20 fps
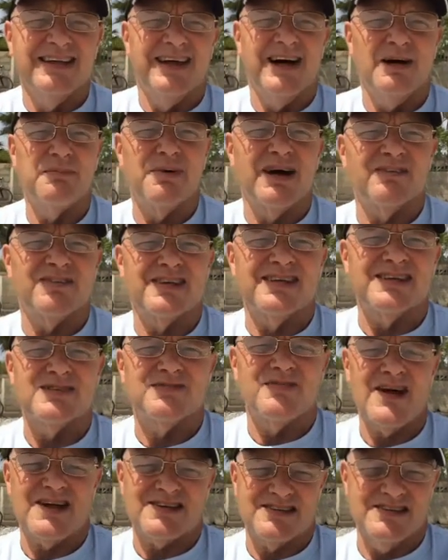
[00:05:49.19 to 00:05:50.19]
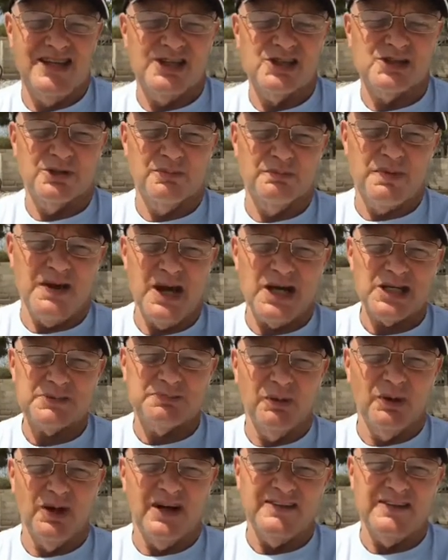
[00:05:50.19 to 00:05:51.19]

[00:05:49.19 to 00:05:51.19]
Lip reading: about this vaccination passport,